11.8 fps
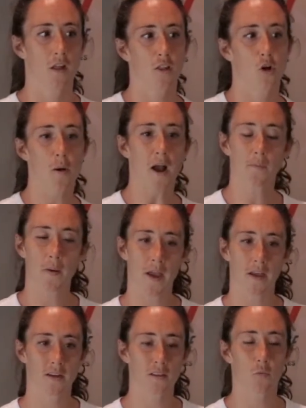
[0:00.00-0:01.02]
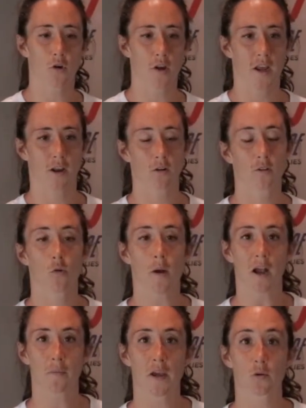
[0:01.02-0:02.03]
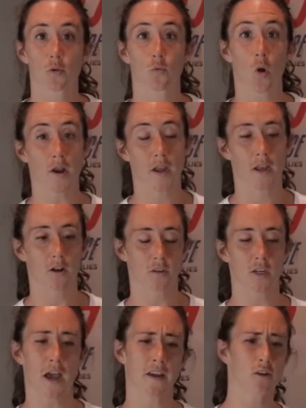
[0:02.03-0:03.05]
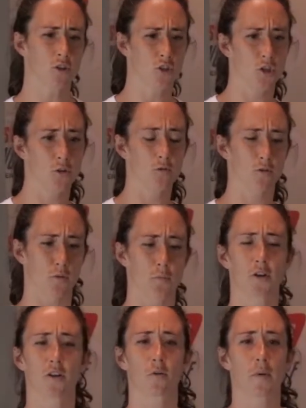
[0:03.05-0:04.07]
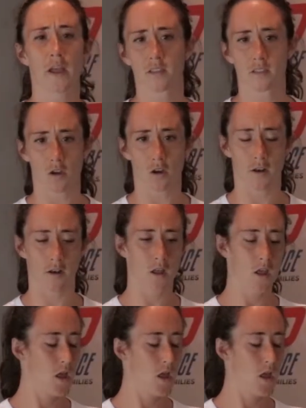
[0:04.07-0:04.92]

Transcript: low back pain in the morning or low back pain with running or tying your shoes or putting your pants on,